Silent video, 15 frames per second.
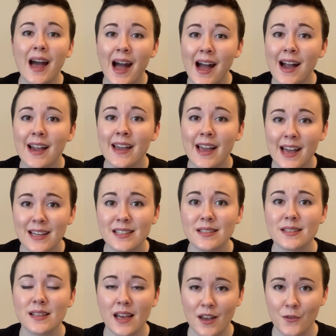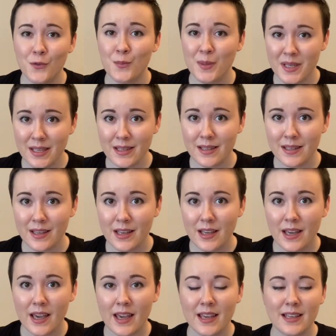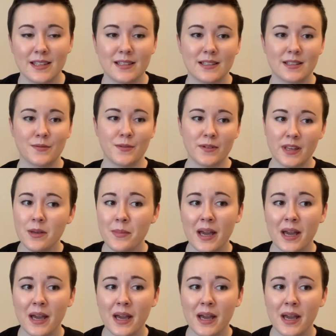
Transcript: ISFP, and for them